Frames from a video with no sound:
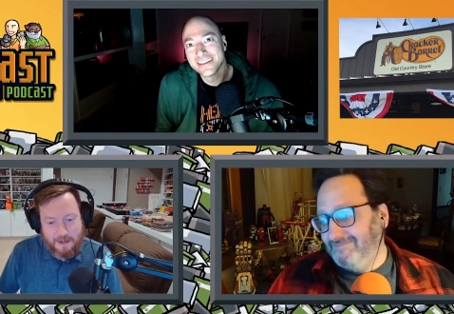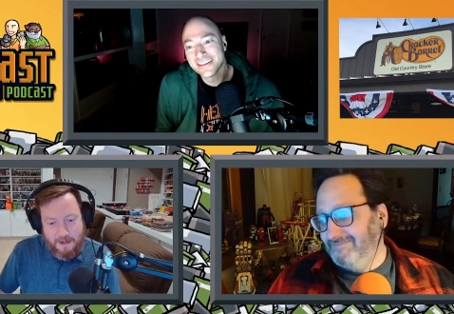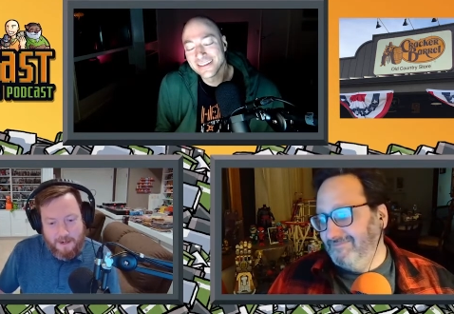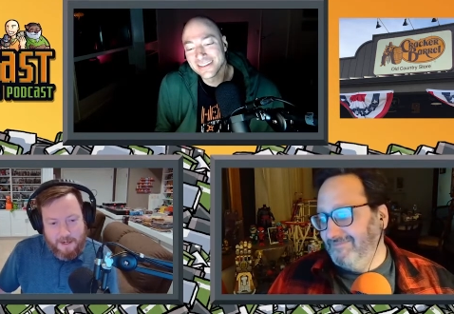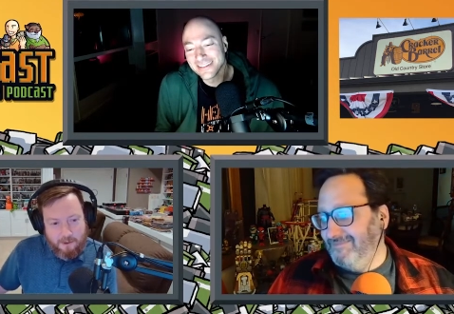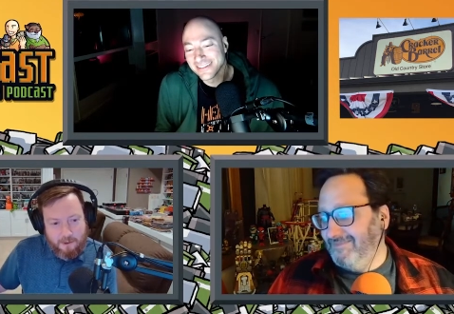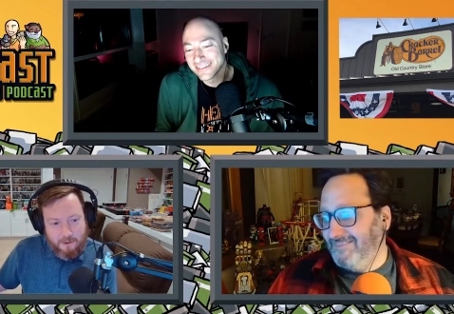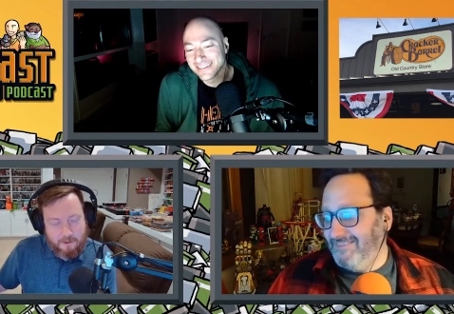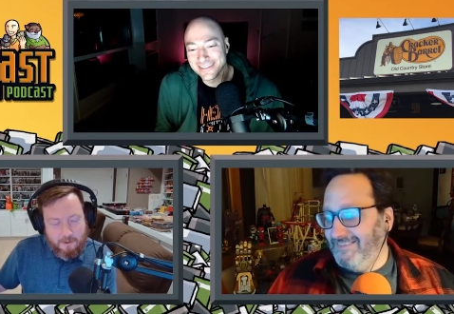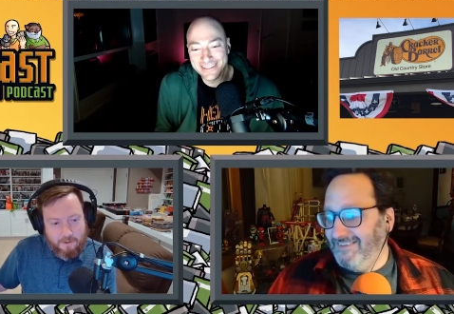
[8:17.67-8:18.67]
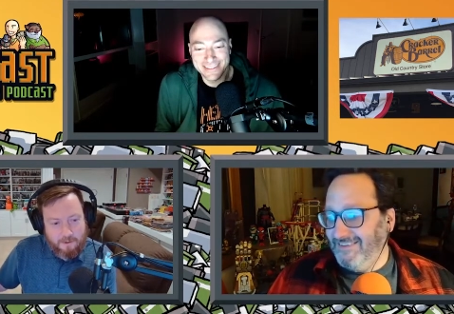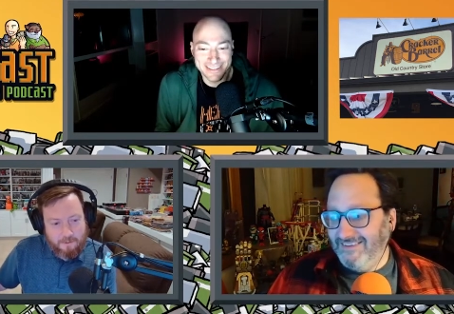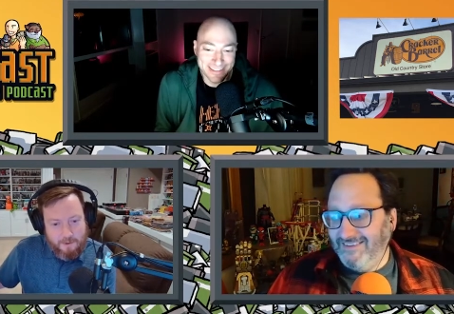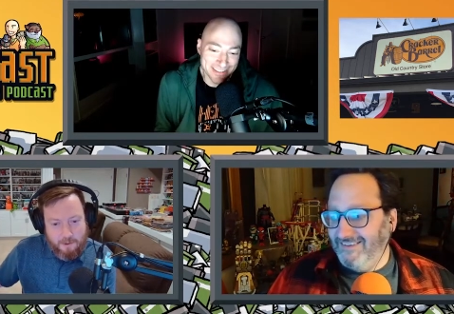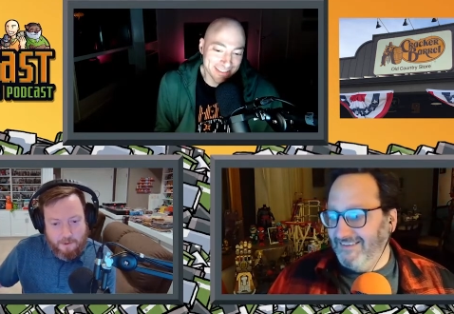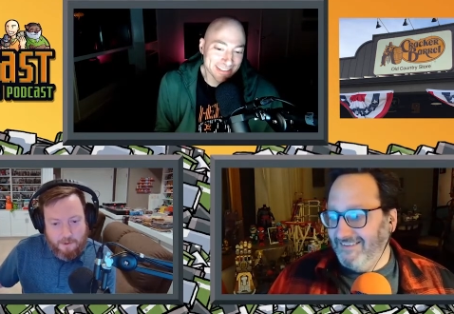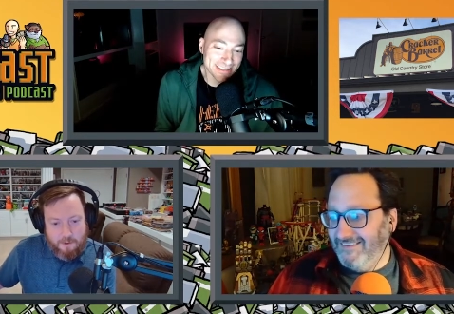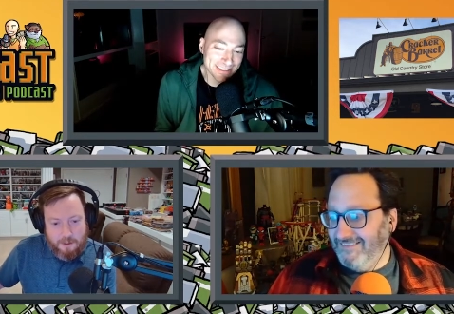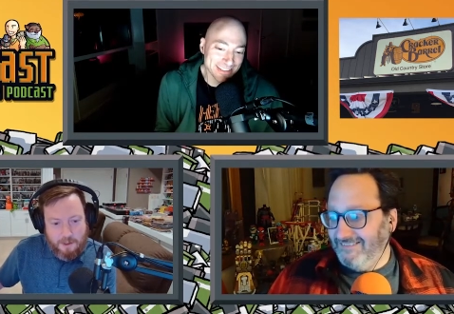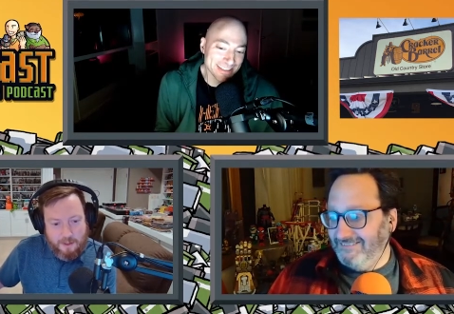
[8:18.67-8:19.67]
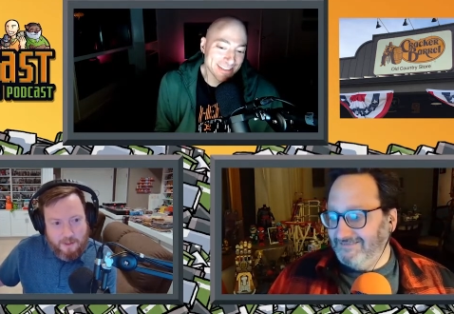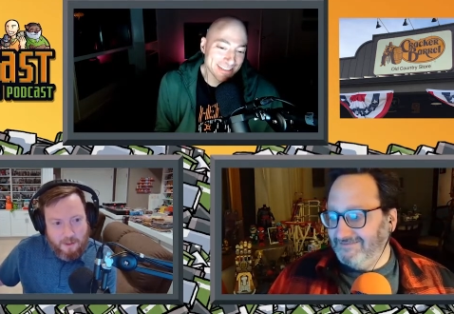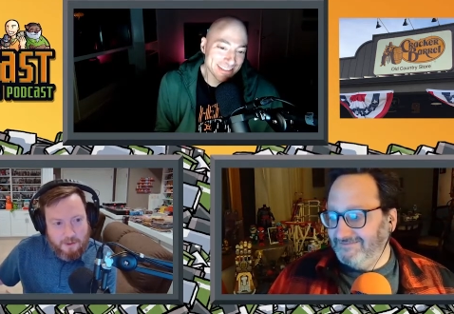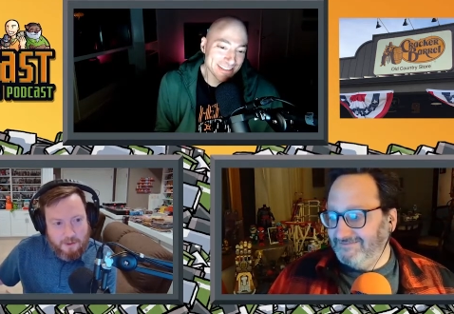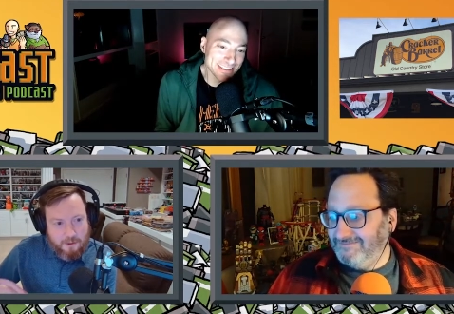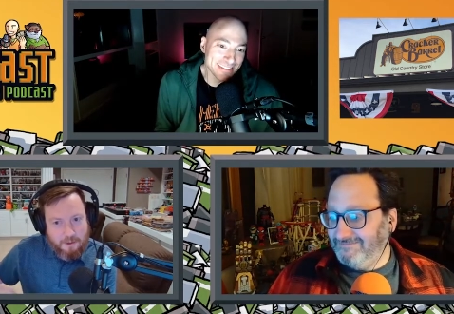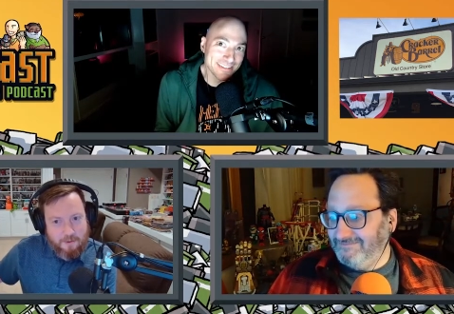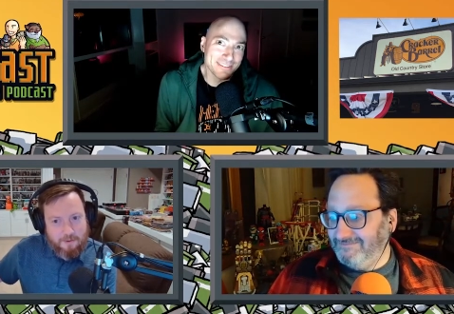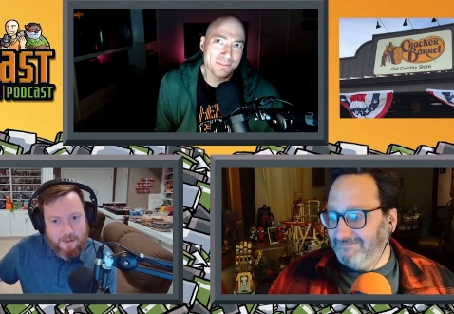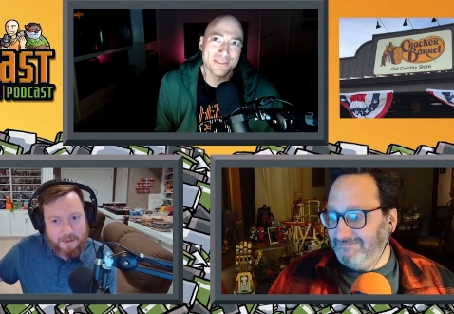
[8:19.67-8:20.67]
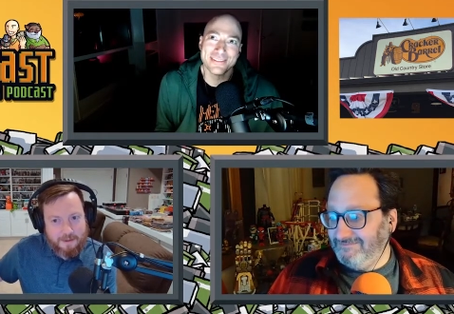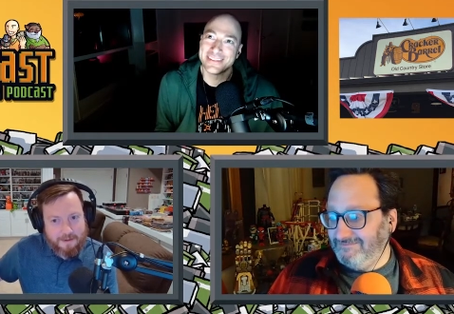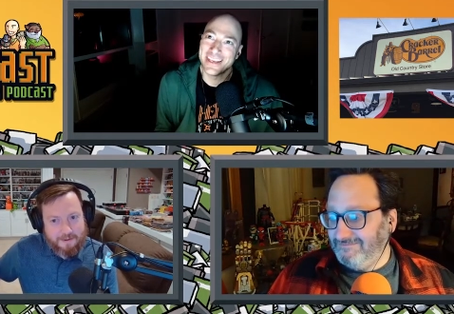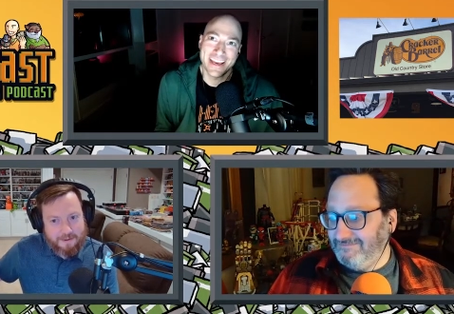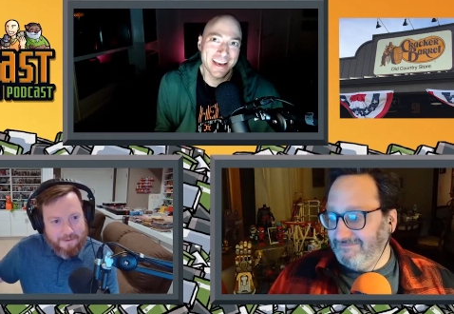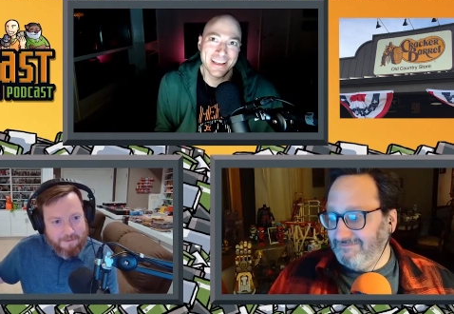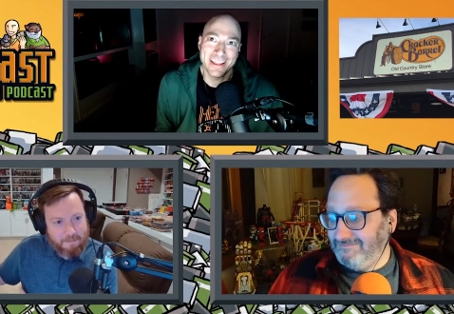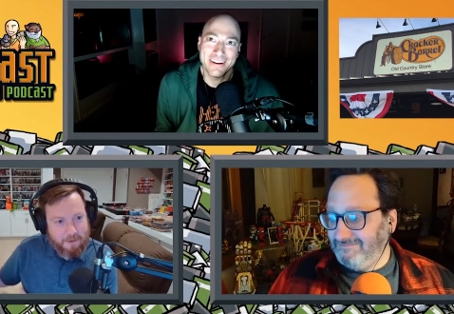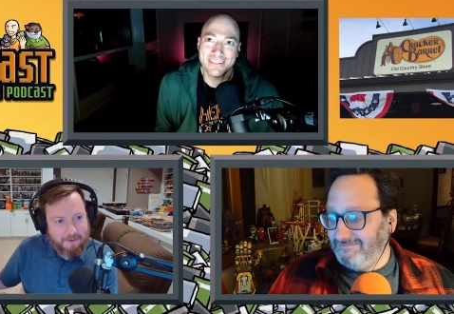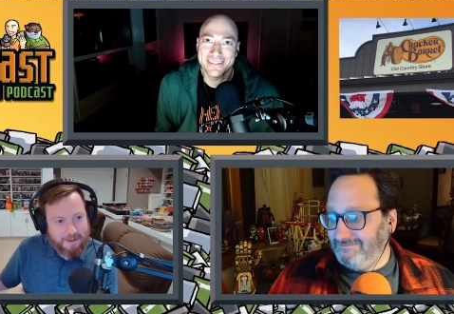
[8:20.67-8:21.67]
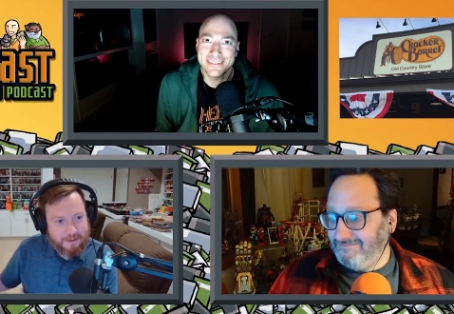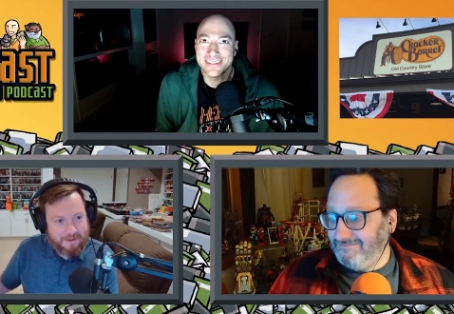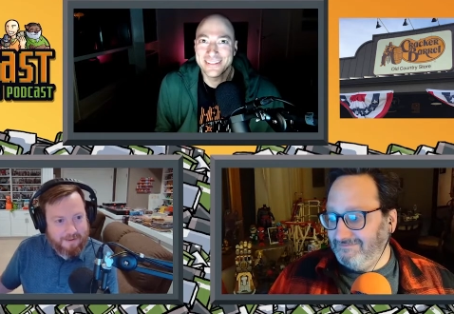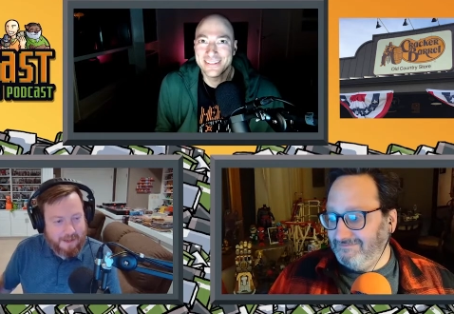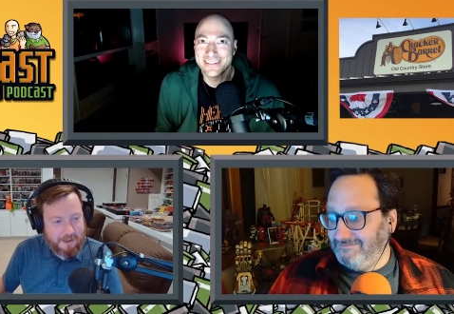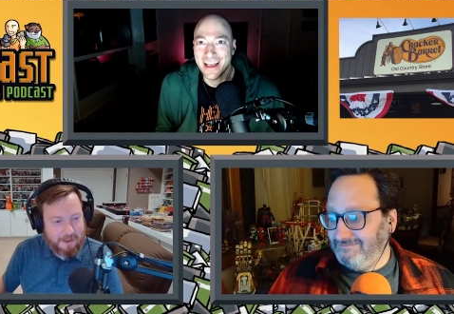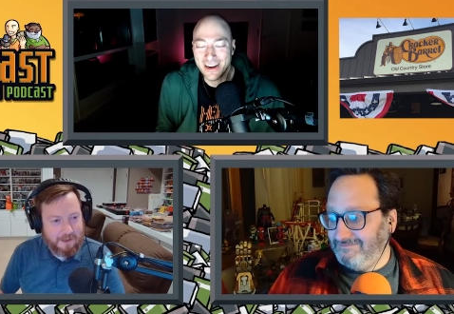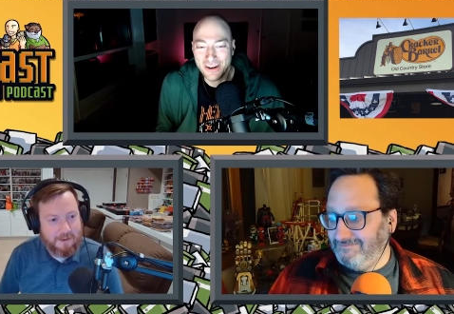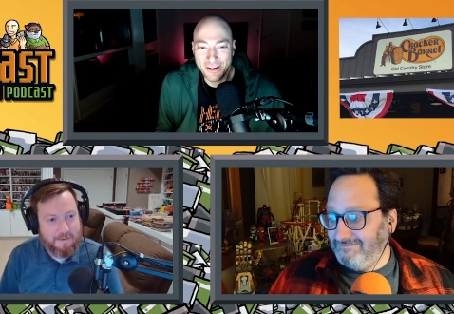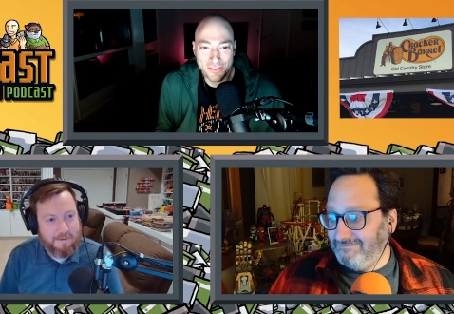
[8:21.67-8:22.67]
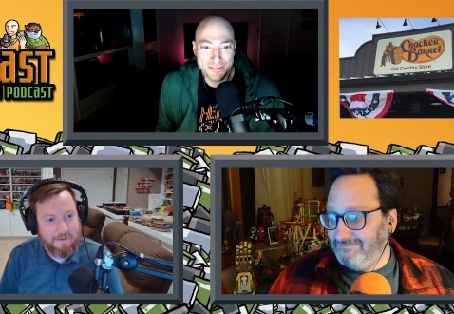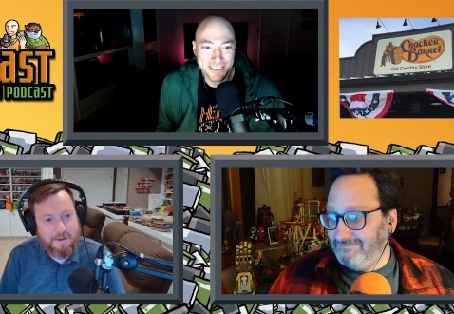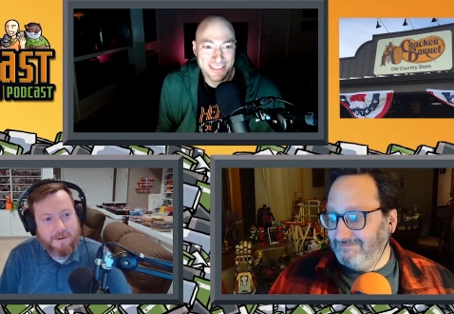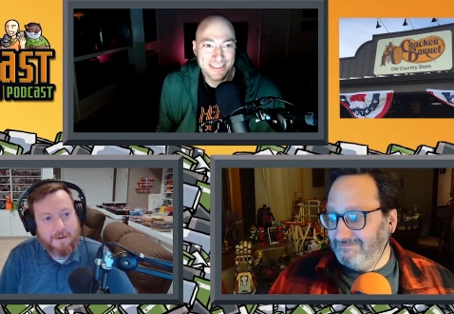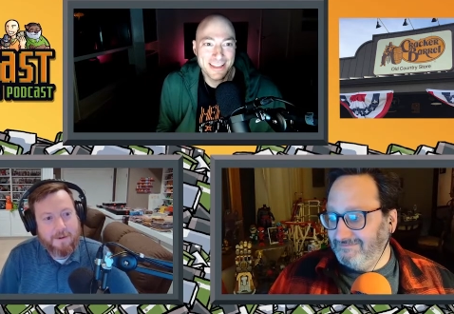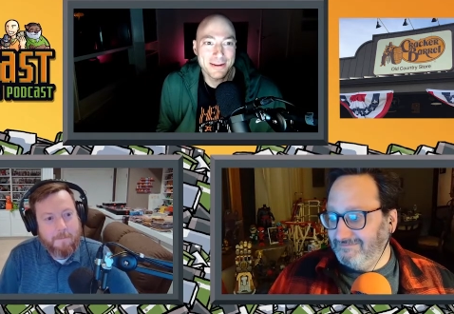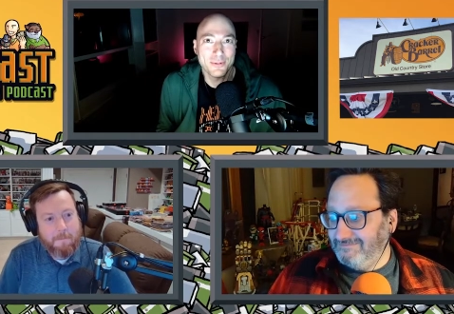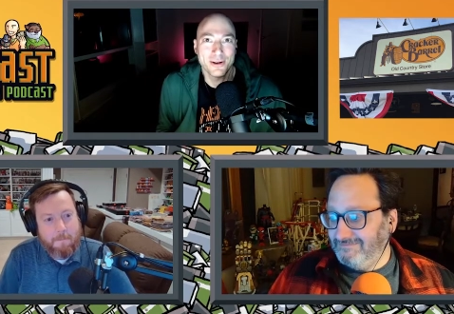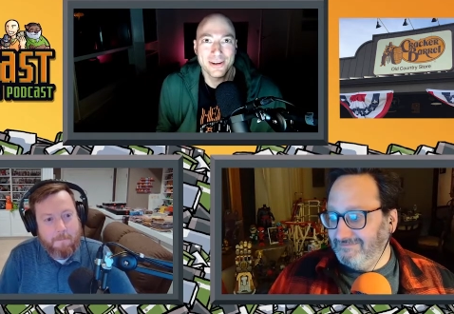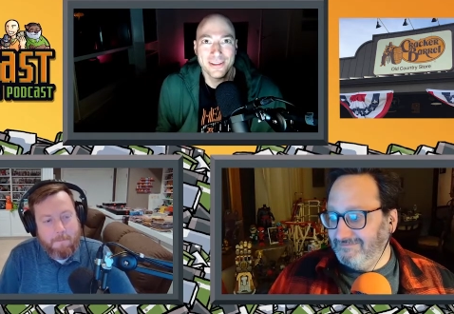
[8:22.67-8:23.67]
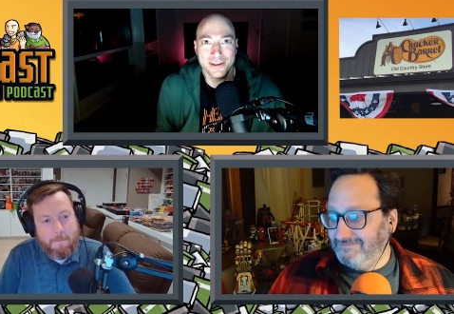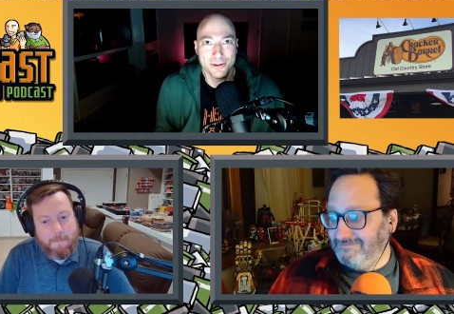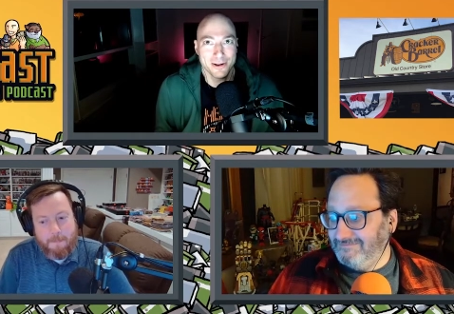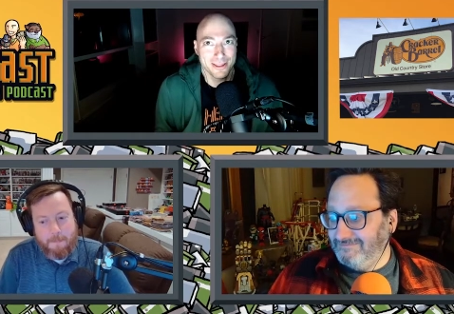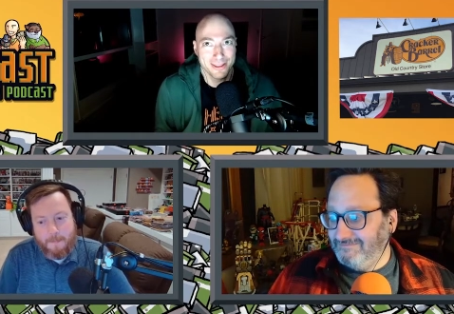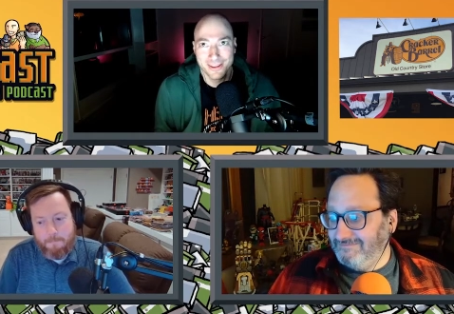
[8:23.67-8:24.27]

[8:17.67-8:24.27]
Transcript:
Speaker 1: here's your your Christian country music.
Speaker 2: Yeah, they music don't, section. I don't know if those exist anymore in the north.